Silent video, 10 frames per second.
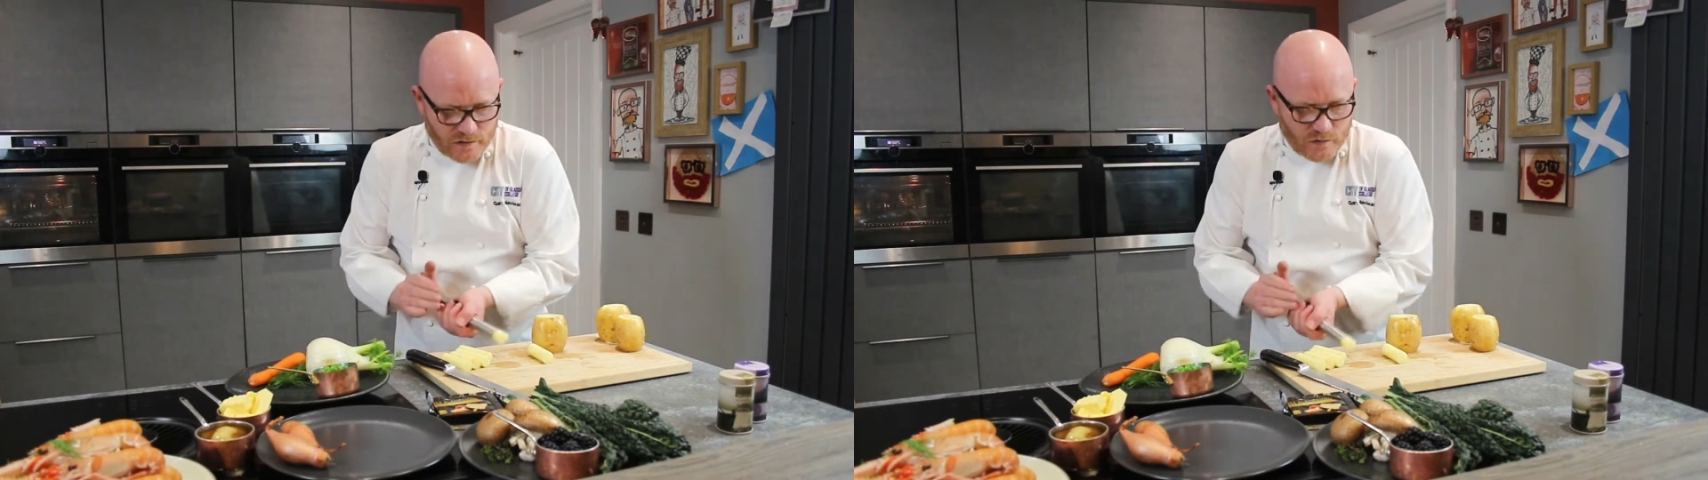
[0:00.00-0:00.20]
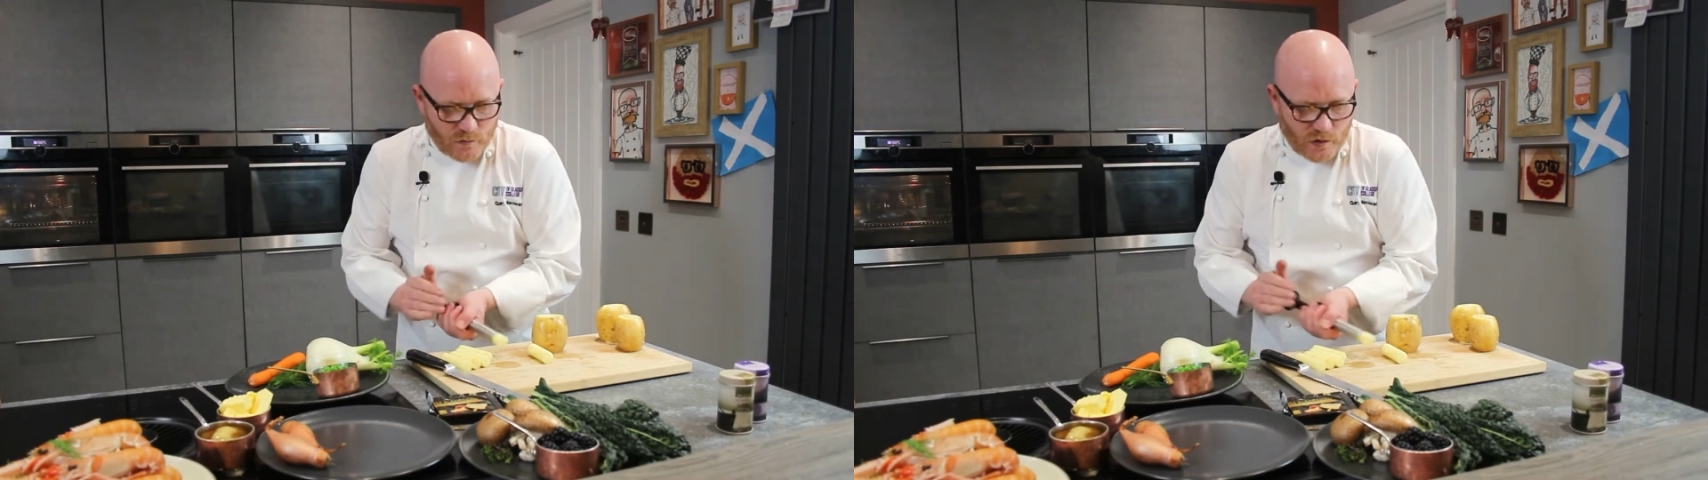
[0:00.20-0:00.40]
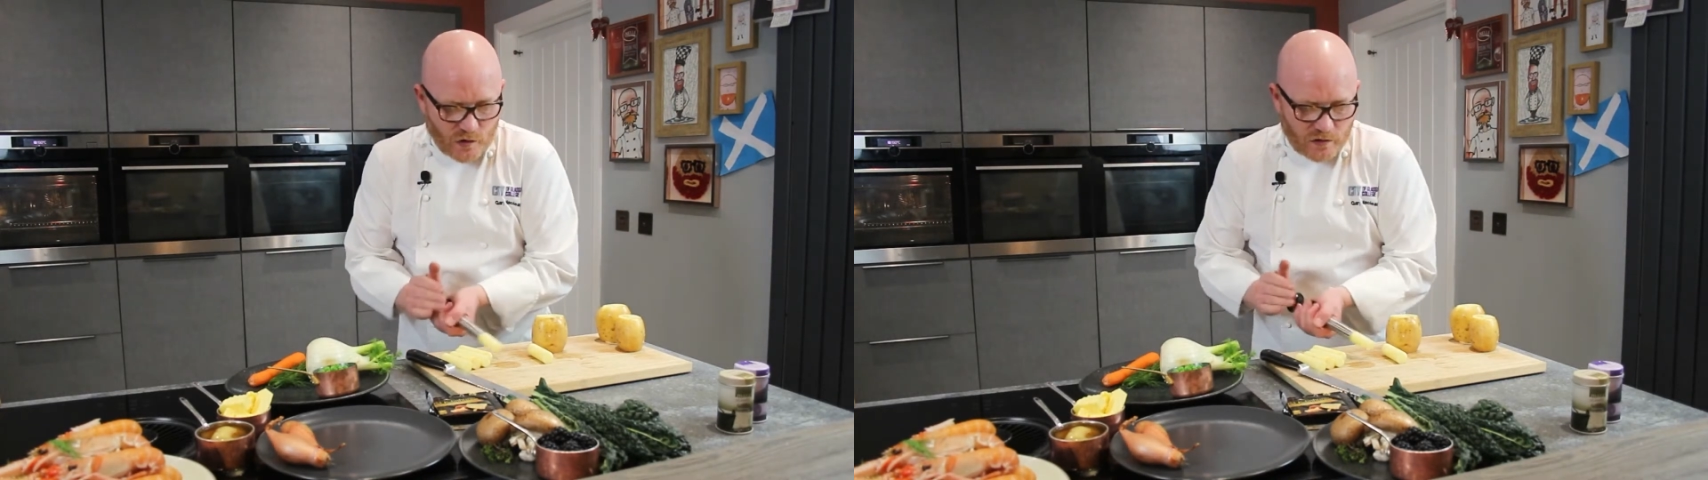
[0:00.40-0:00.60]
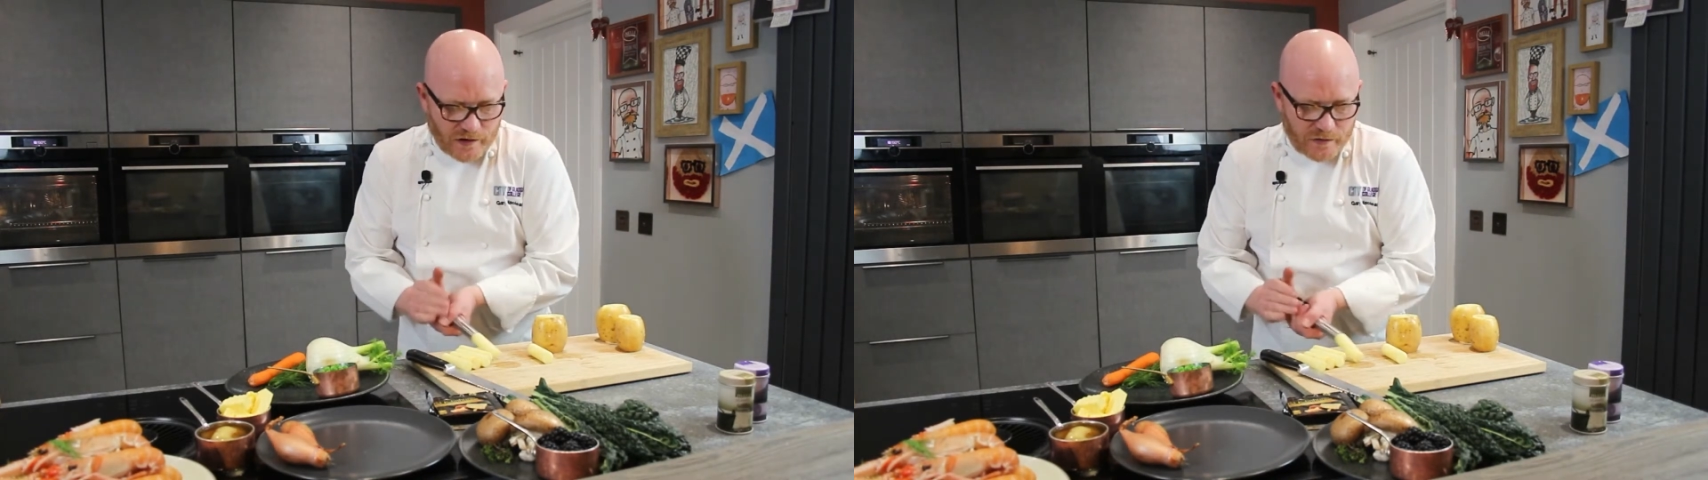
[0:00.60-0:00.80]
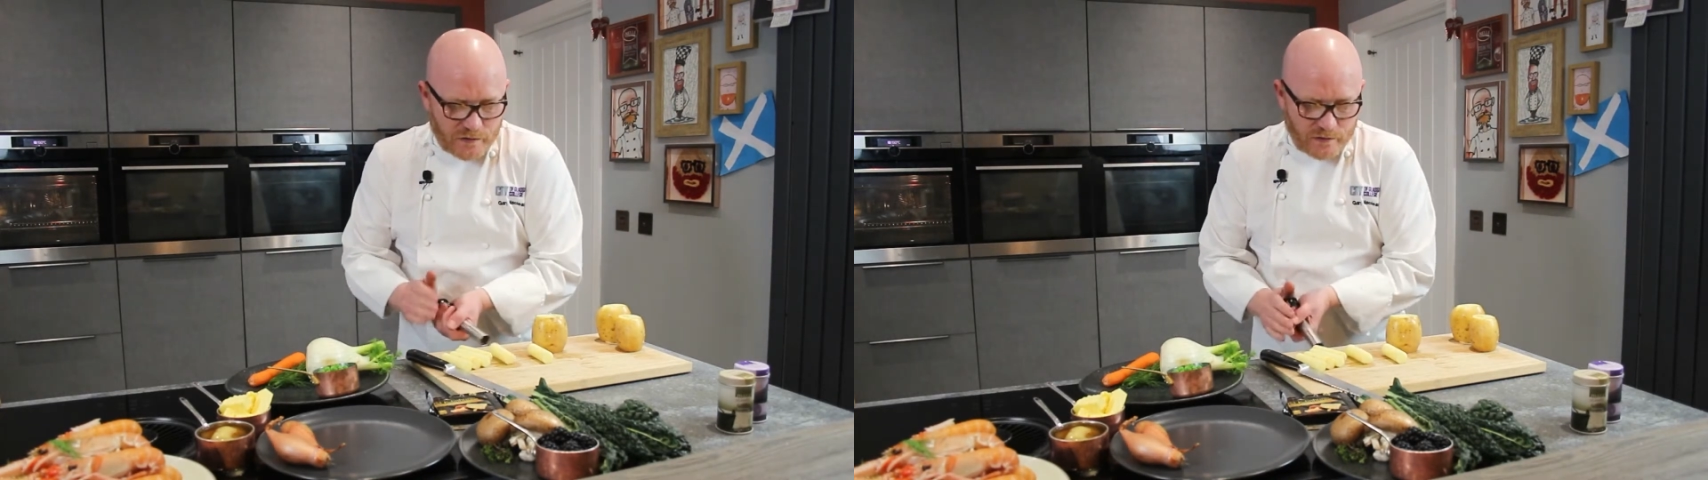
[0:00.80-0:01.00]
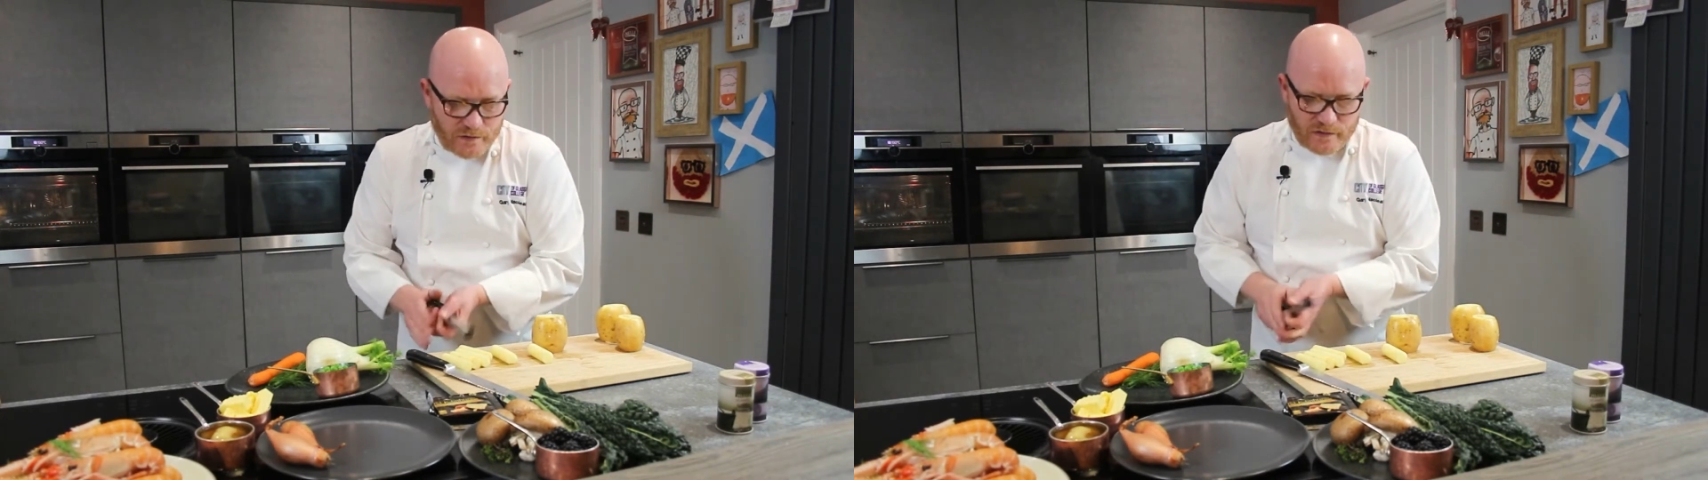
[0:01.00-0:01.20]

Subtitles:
we're all out